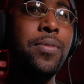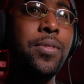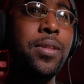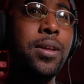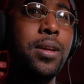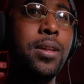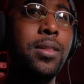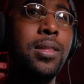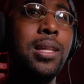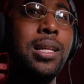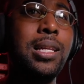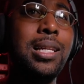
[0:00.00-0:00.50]

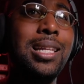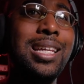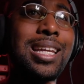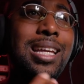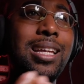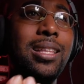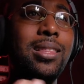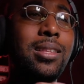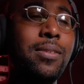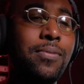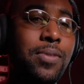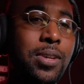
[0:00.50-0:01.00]
The, the
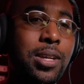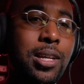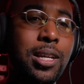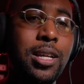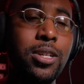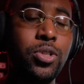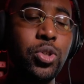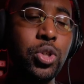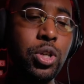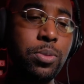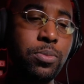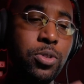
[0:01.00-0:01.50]
length of the
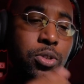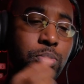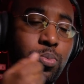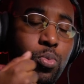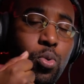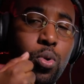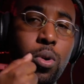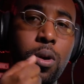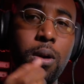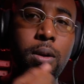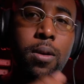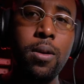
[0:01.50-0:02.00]
kick drum is
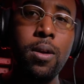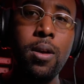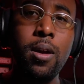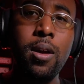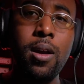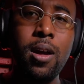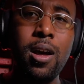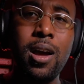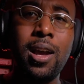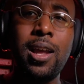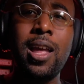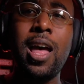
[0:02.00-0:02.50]
more
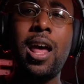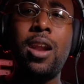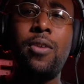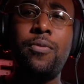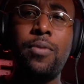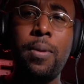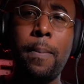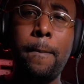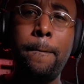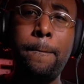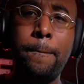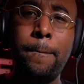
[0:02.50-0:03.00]
a kind of
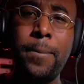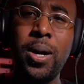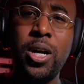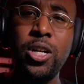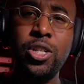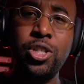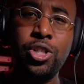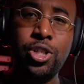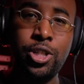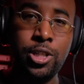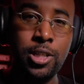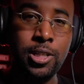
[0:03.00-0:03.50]
a
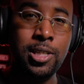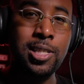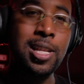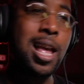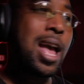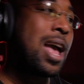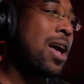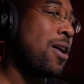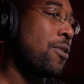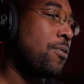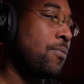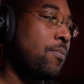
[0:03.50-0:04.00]
punchy
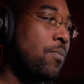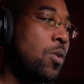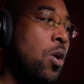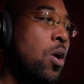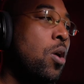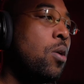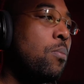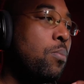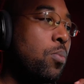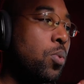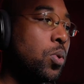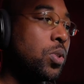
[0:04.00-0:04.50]
sound,
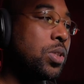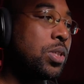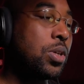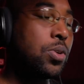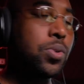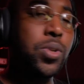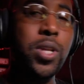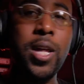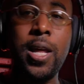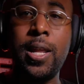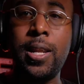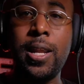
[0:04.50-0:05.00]
more so
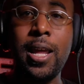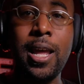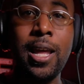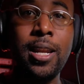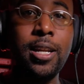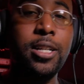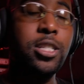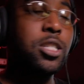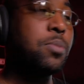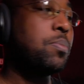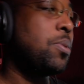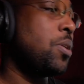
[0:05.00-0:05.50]
than an
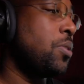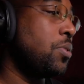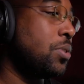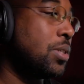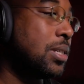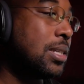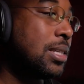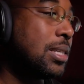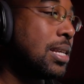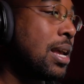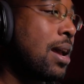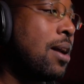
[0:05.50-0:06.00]

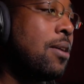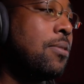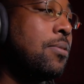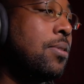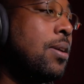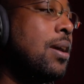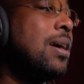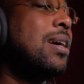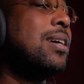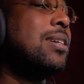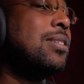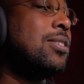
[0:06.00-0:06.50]
explosion sound.
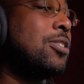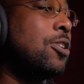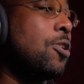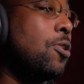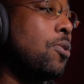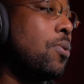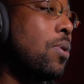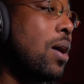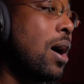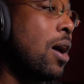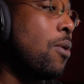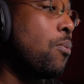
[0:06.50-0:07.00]

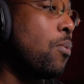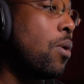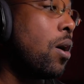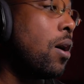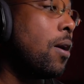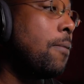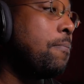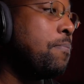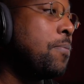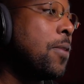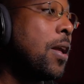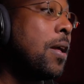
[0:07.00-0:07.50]
So I
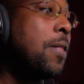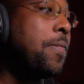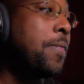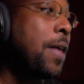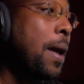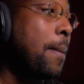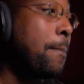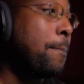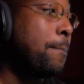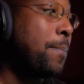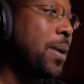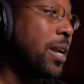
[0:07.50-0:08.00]
want
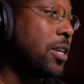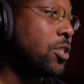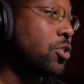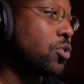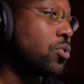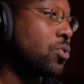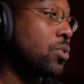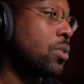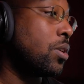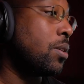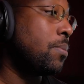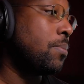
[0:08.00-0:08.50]
that bass
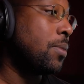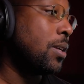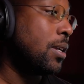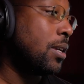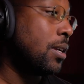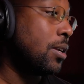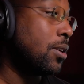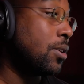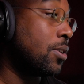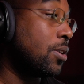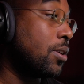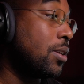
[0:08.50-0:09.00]
drum
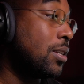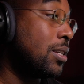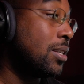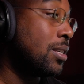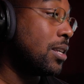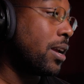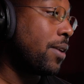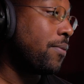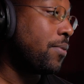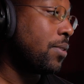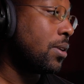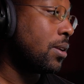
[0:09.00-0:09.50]
here,
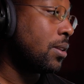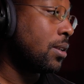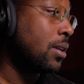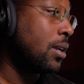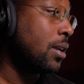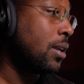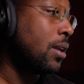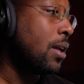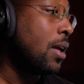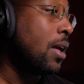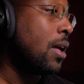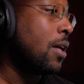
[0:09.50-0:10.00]

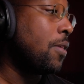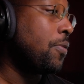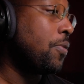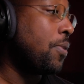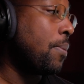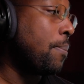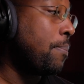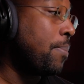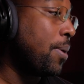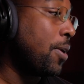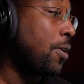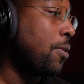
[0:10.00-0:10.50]
definitely. The
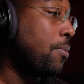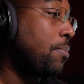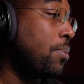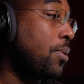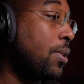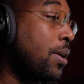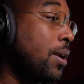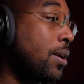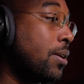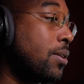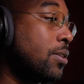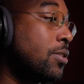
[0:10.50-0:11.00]
bell
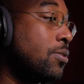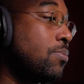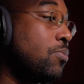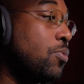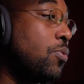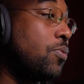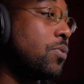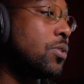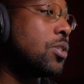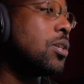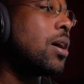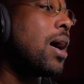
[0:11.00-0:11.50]
player is
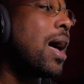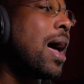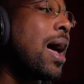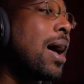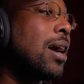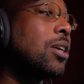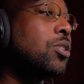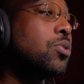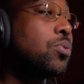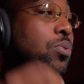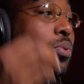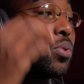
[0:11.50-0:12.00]
moving to
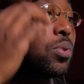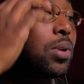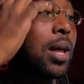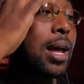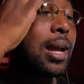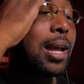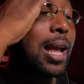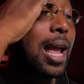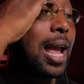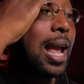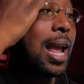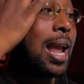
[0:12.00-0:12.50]
actual
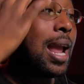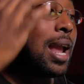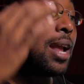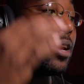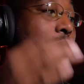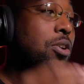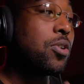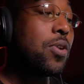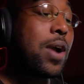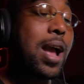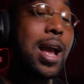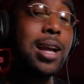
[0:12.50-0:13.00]
like
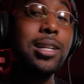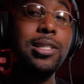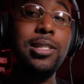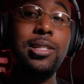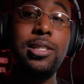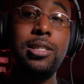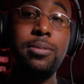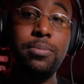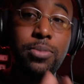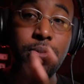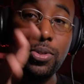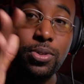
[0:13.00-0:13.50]
hand crash
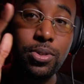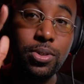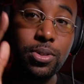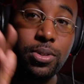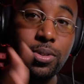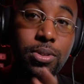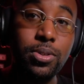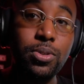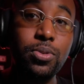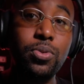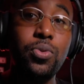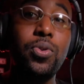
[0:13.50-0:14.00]
cymbals.
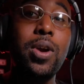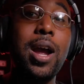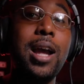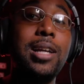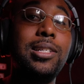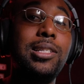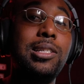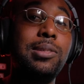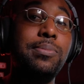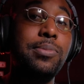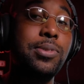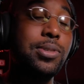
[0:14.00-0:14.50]
So
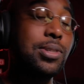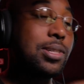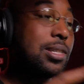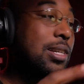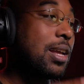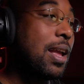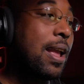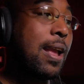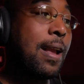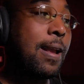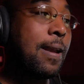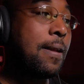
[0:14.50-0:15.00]
crash cymbals in
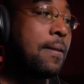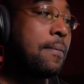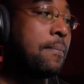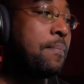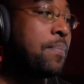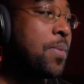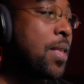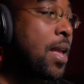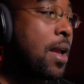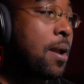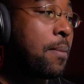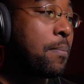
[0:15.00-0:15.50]
the hand,
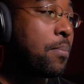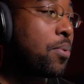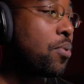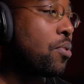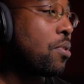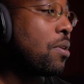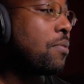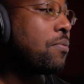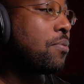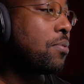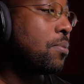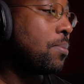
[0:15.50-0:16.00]

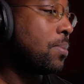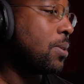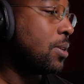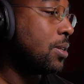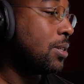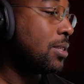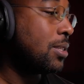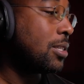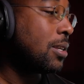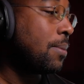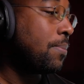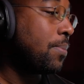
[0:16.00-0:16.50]
preferably
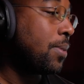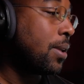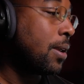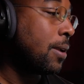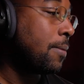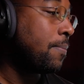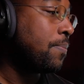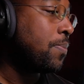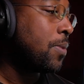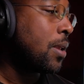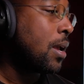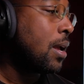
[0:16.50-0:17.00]

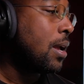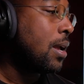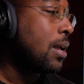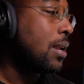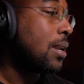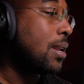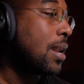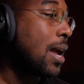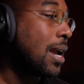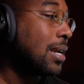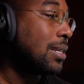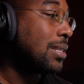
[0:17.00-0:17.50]
something
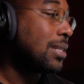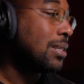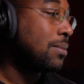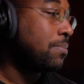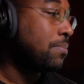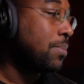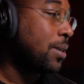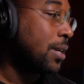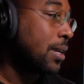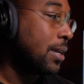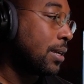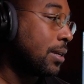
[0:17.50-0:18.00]
nice and
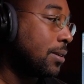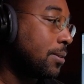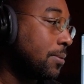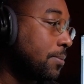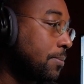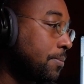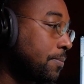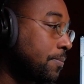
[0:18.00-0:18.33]
big.